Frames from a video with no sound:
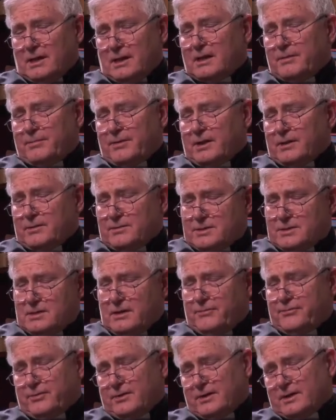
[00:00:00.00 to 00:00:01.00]
anybody who's
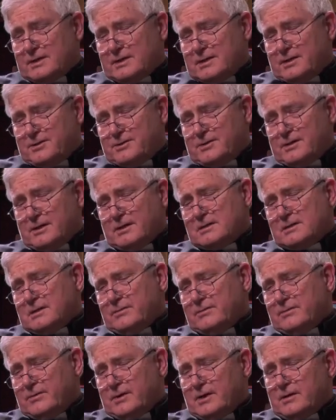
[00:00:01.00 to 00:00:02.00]
suffering such things,
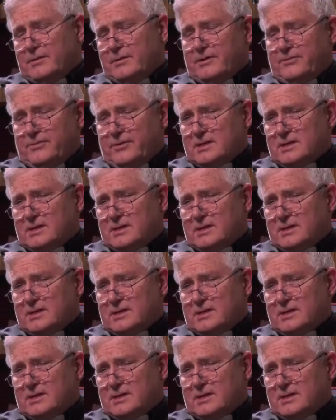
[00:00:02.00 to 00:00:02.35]
I would recommend,